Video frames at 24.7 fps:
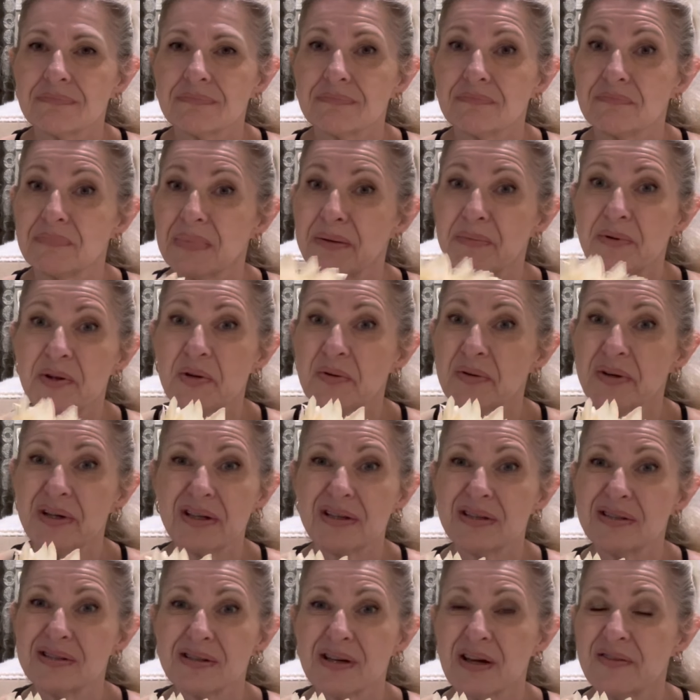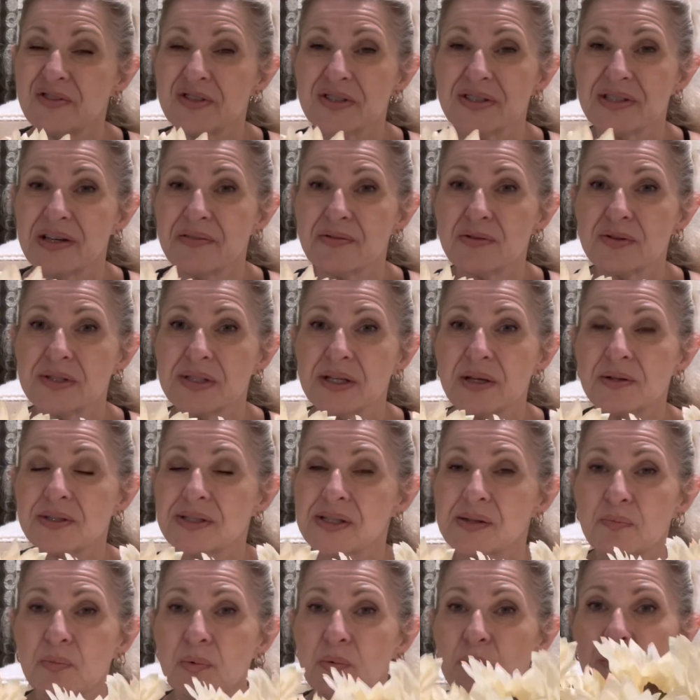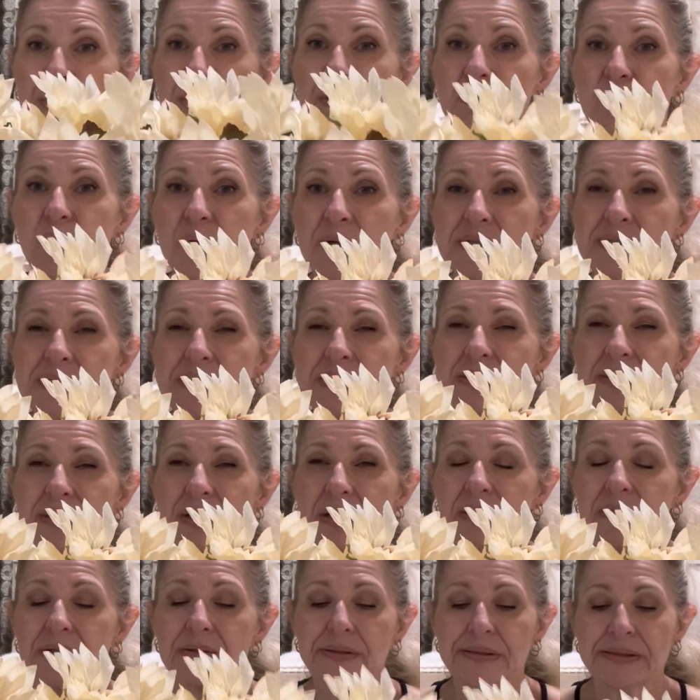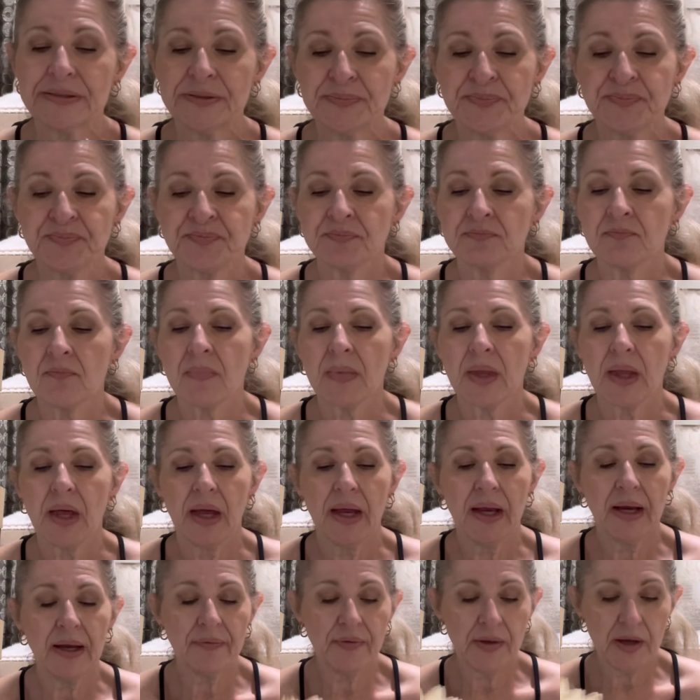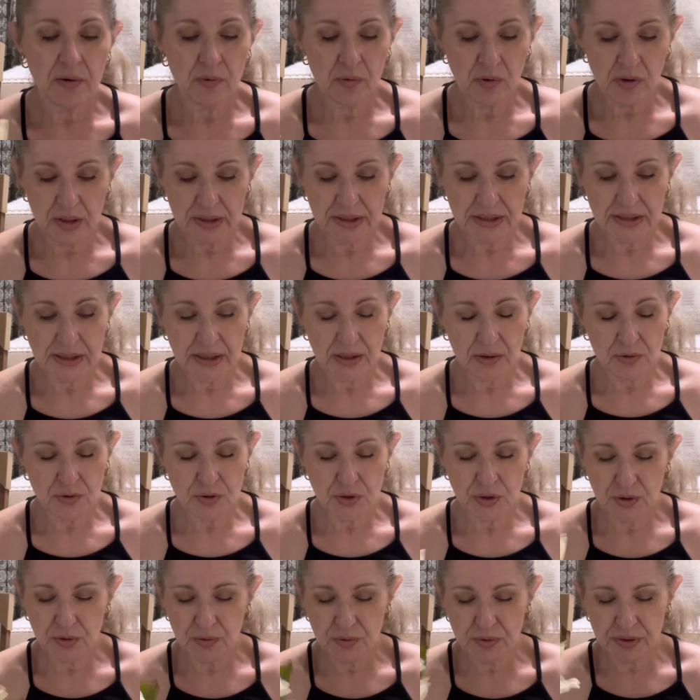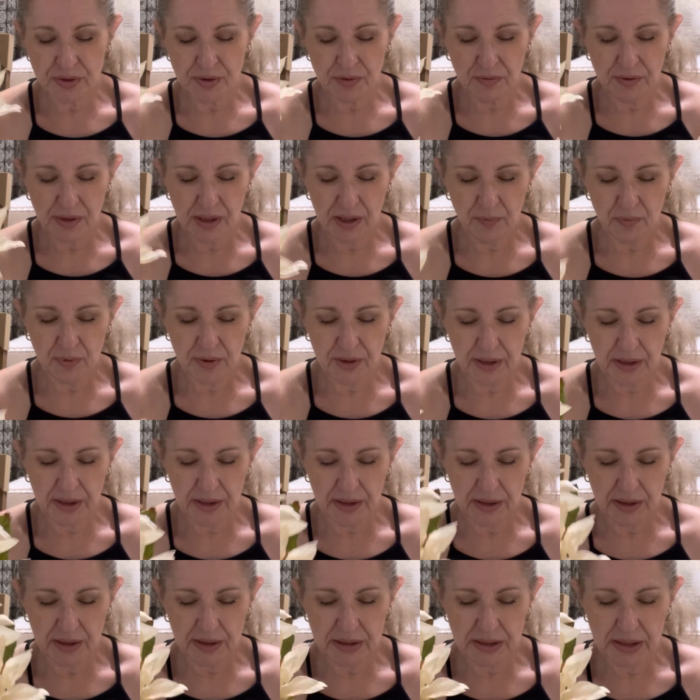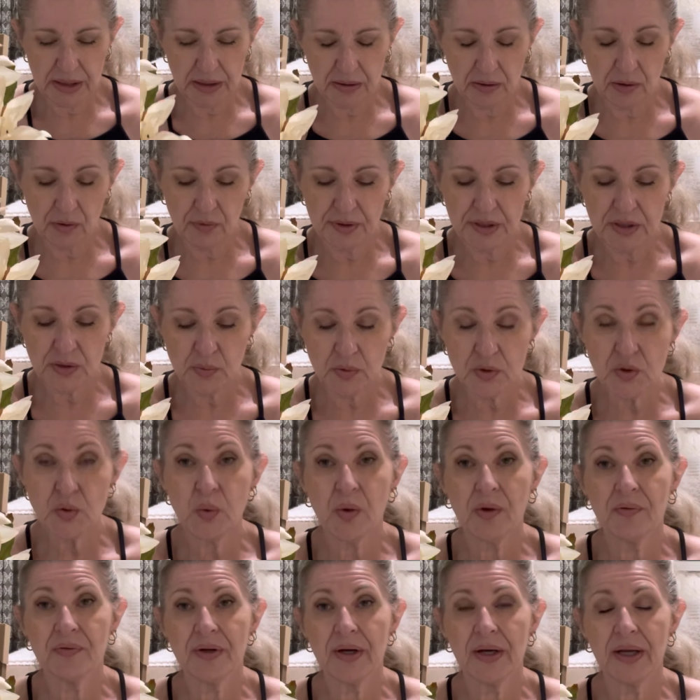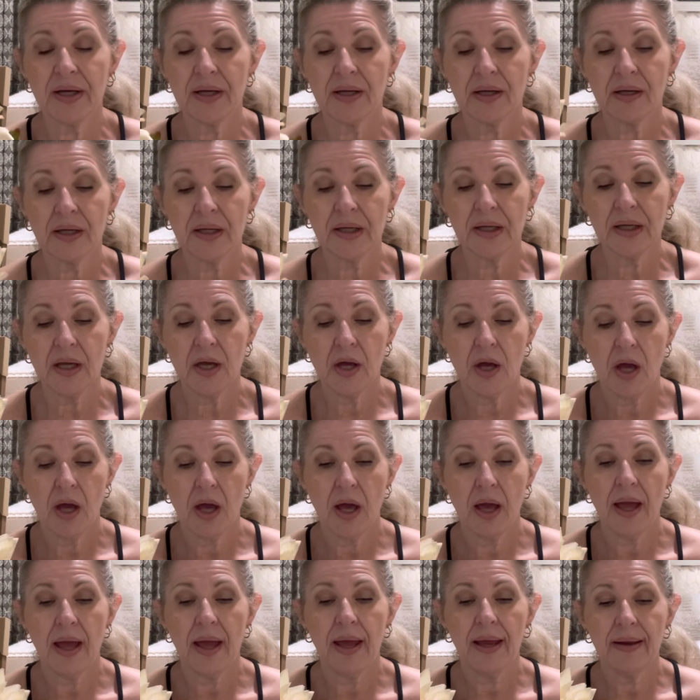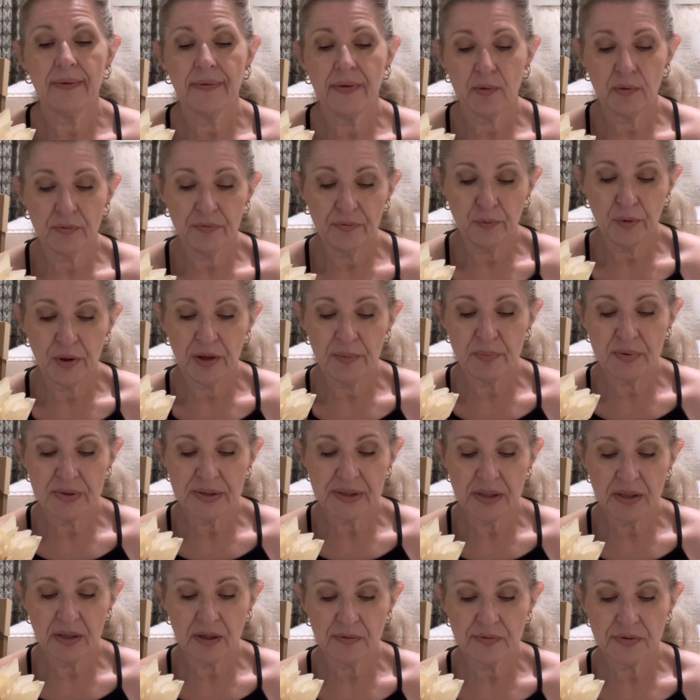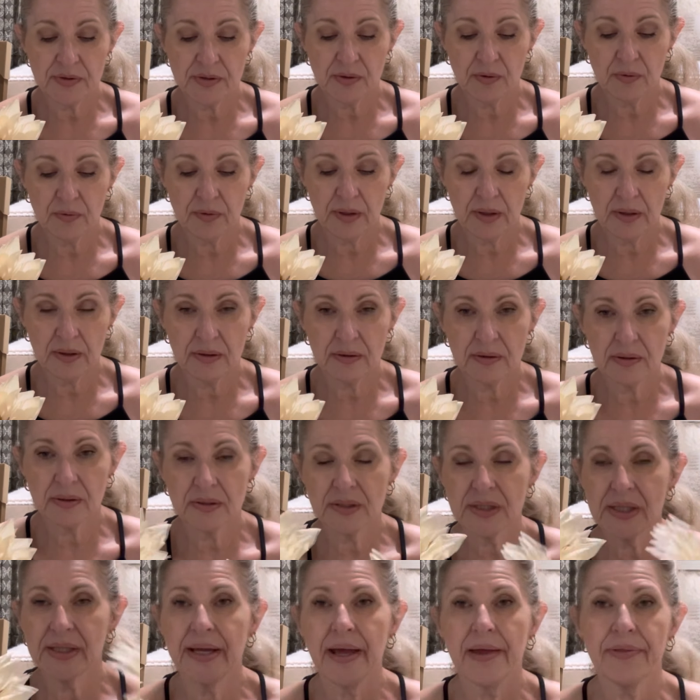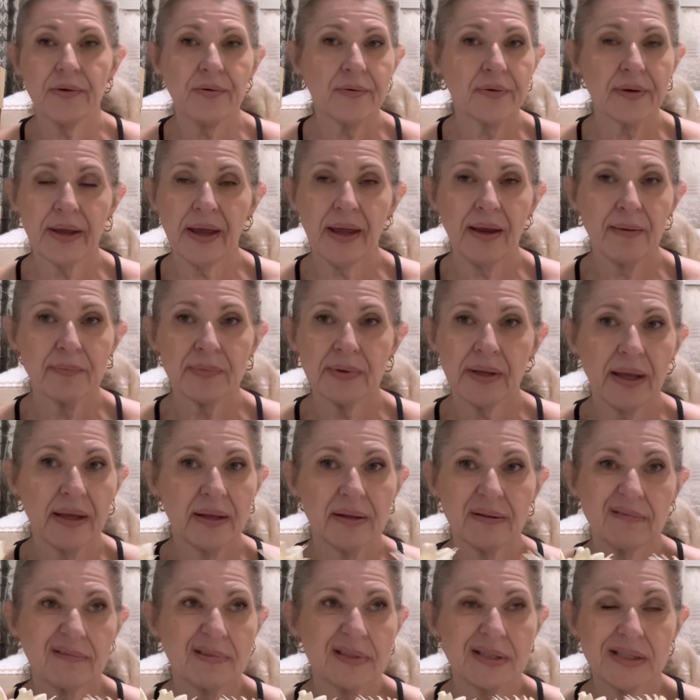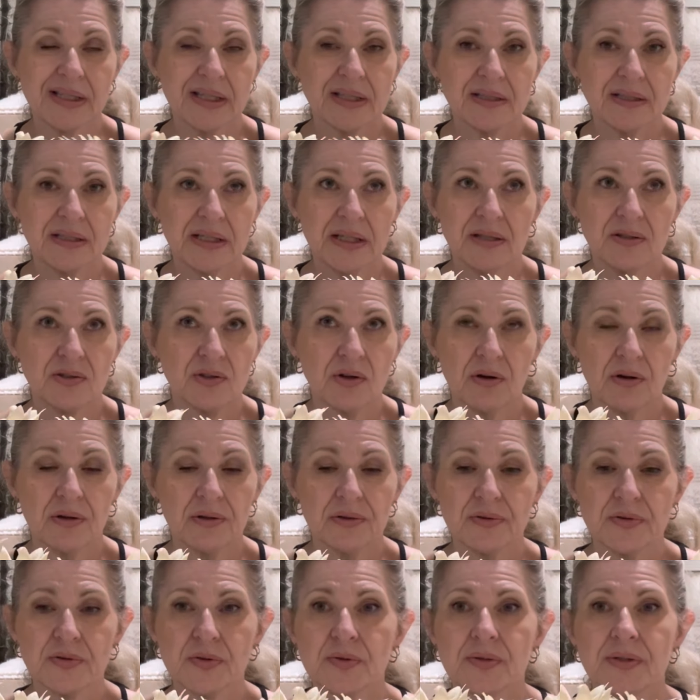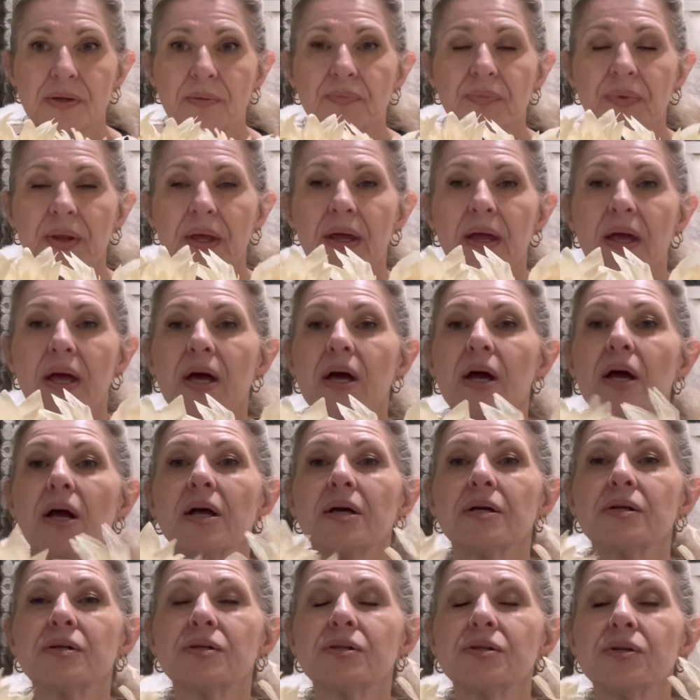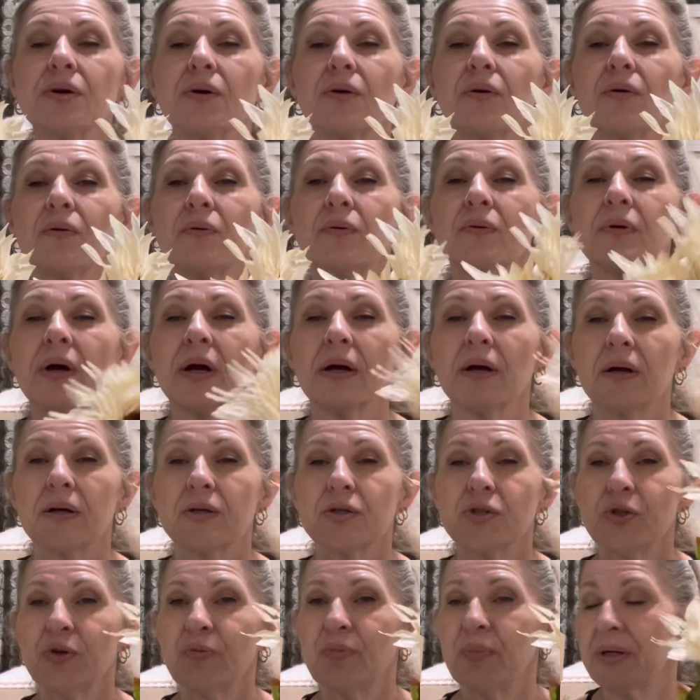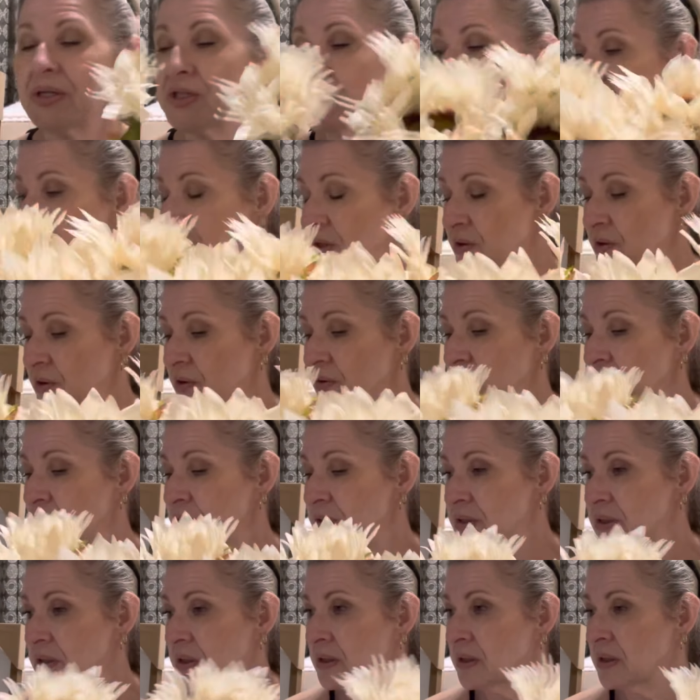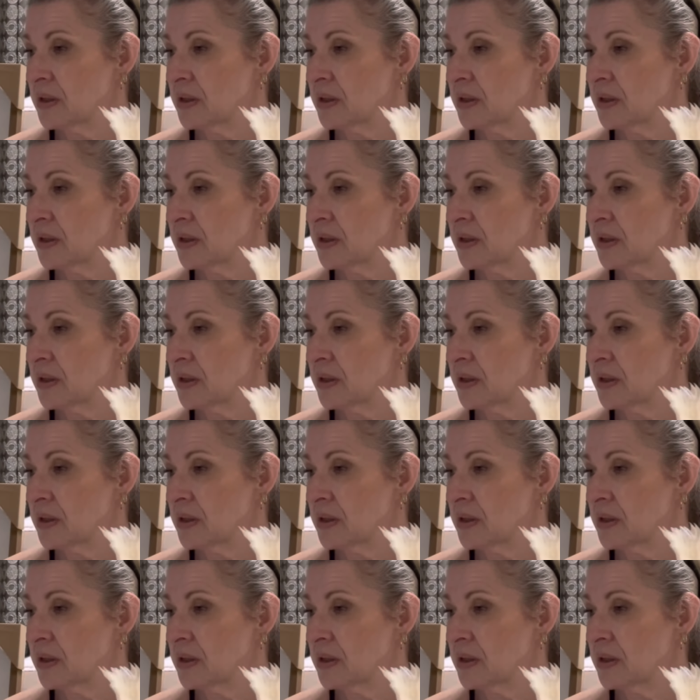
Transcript: Maybe there is. I've just never seen some real ones this color. And they were on sale too, so they were $9.90. No, these were $12.99, and they were 40% off. So together it came like $16 or something. So I got 2 bunches of those,